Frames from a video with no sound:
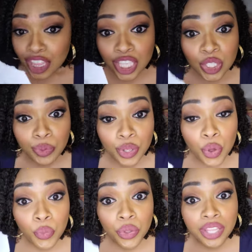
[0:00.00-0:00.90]
This would
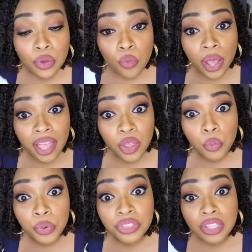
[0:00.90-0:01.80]
go really
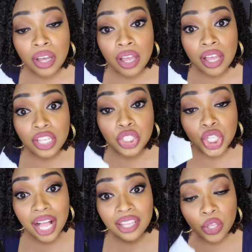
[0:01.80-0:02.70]
well with the uh,
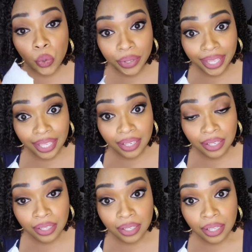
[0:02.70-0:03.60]
Chocolate Queen
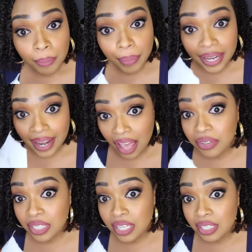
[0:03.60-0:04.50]
by
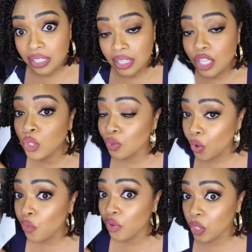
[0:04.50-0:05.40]
Navitus. This would
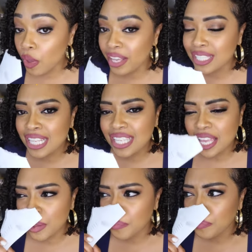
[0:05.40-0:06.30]
go really well because it's
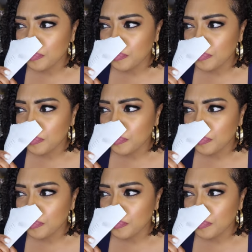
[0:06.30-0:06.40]
like a...